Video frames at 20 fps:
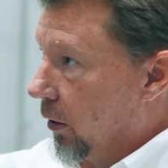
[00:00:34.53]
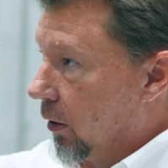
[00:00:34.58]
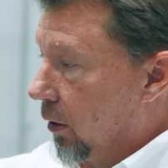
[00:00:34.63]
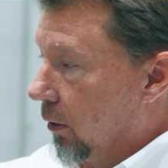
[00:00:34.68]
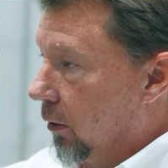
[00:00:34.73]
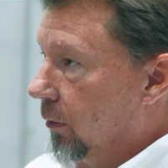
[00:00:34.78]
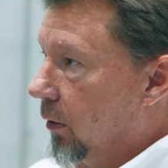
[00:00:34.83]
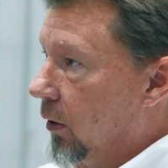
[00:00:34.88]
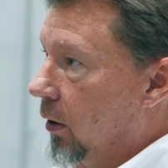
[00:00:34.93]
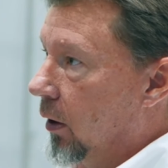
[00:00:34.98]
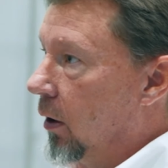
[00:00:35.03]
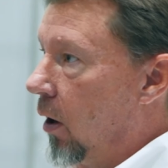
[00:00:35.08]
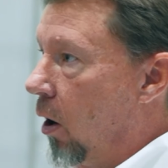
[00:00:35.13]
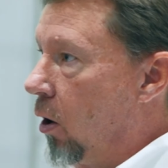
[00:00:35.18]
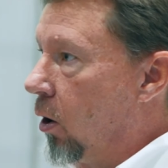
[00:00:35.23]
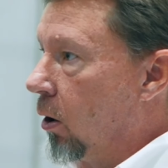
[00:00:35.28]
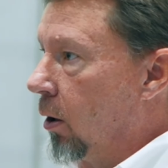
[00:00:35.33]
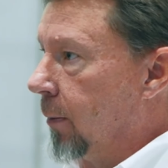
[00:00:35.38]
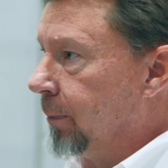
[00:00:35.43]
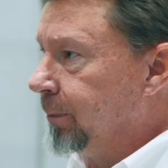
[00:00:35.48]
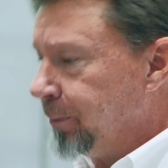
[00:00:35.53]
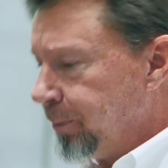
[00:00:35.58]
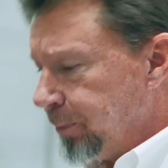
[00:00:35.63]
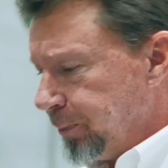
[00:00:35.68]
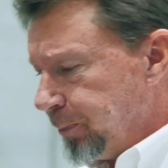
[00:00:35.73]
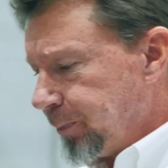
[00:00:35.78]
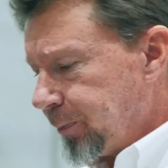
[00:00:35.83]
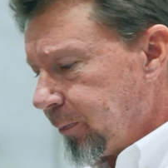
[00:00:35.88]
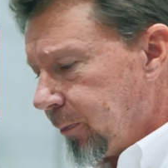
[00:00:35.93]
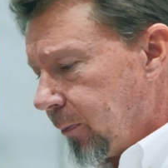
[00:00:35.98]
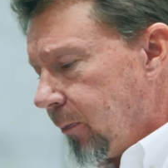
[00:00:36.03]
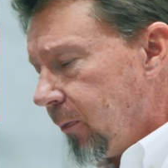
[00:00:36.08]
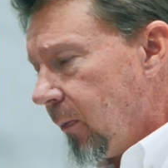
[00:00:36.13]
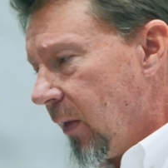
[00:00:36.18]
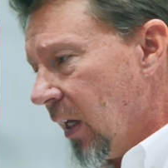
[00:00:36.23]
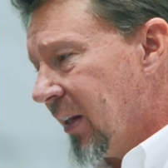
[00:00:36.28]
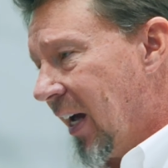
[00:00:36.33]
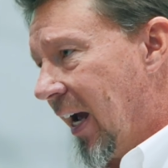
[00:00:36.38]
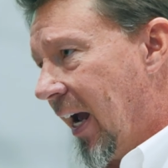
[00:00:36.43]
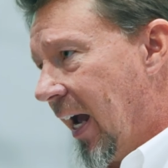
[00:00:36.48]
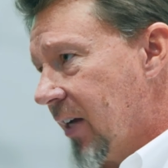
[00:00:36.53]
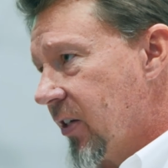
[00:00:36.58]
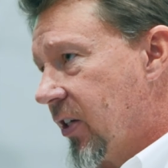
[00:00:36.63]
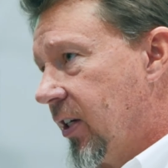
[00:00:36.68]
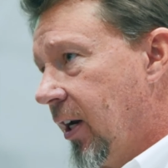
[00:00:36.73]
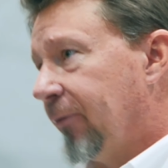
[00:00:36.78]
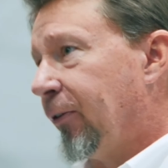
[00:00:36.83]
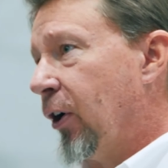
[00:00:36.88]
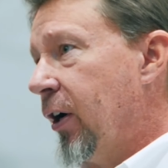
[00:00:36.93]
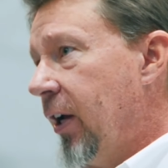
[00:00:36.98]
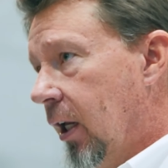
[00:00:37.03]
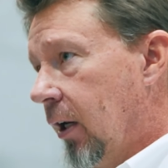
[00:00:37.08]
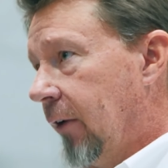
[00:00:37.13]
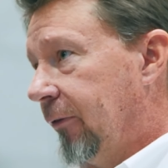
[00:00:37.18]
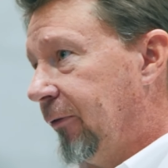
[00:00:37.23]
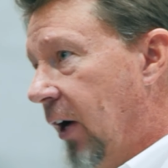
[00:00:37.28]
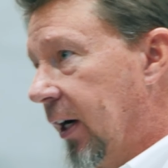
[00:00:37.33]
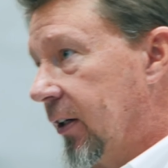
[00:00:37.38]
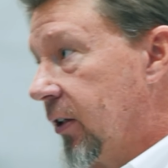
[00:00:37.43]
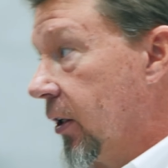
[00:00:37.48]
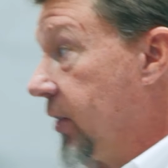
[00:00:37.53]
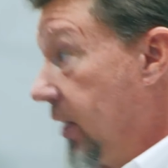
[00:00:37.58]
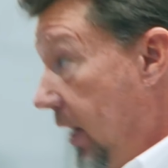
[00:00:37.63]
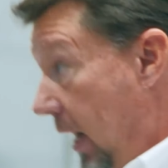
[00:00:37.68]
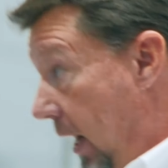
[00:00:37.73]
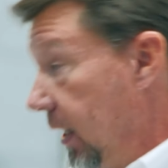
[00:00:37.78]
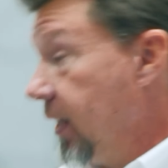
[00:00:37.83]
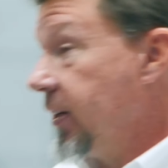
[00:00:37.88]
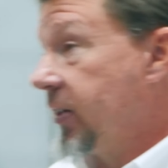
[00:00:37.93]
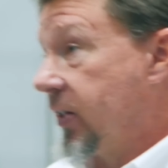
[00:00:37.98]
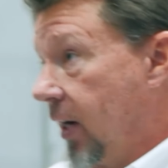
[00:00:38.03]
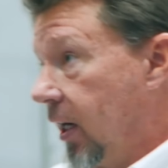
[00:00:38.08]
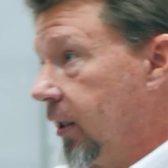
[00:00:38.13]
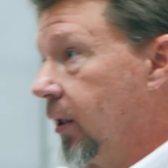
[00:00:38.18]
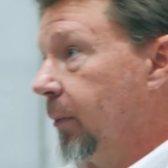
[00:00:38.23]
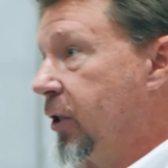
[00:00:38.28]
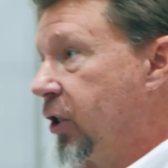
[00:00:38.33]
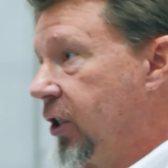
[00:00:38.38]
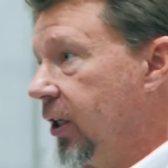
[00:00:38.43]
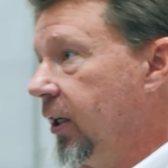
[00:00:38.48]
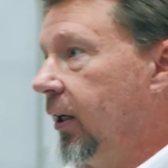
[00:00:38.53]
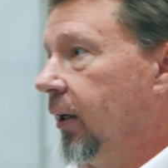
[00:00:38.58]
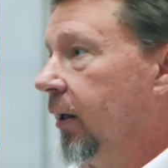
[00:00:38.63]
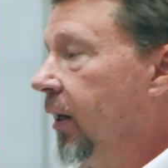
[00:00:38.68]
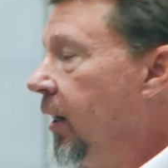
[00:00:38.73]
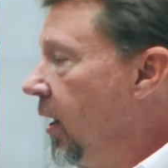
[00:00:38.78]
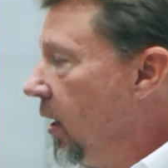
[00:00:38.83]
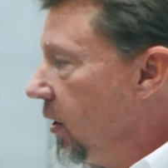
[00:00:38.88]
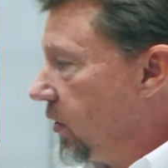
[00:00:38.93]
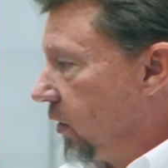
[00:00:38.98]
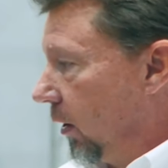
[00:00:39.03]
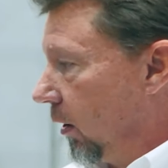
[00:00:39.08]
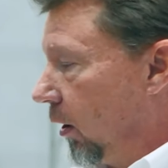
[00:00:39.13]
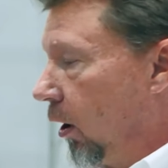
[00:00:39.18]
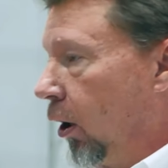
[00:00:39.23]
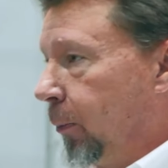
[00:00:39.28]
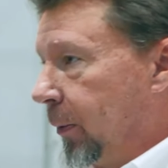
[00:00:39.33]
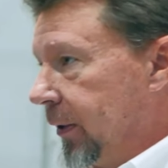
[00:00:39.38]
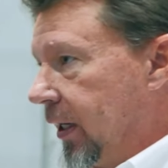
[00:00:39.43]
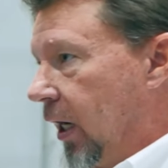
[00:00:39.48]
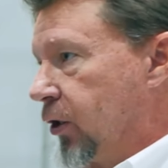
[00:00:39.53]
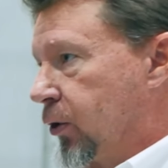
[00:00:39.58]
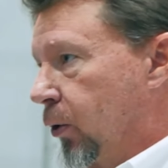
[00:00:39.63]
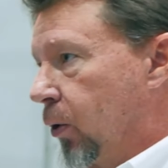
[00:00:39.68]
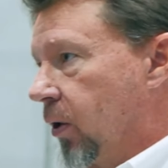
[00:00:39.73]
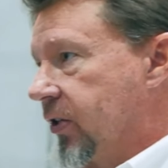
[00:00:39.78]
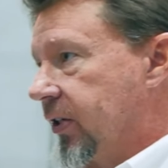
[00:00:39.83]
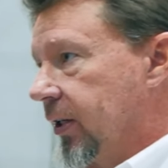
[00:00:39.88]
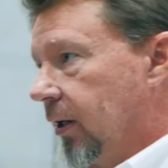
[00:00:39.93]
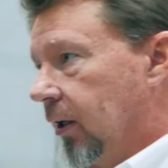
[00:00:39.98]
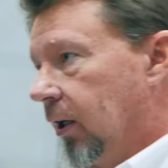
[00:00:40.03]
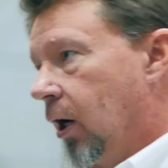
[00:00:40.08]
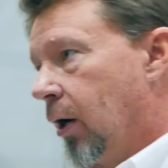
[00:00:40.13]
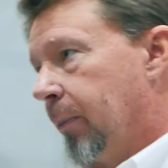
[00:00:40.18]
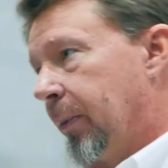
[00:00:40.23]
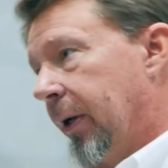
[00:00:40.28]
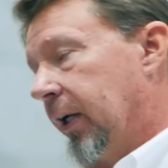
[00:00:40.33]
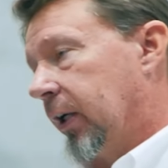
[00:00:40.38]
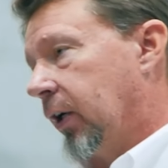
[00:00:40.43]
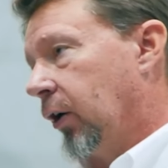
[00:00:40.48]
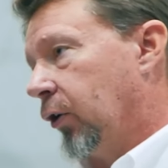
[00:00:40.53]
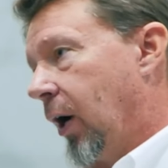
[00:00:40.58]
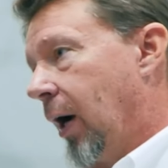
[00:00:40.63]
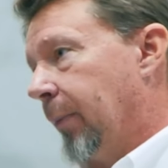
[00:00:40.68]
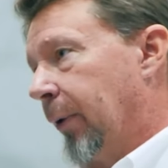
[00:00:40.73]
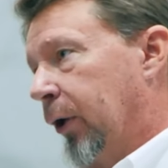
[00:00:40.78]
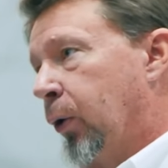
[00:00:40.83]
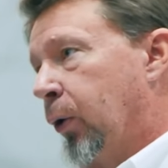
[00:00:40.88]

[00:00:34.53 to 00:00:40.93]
the arm that has different end effectors. Yeah, inside the machine. Okay. So it'll open that drawer cell up and it can grab a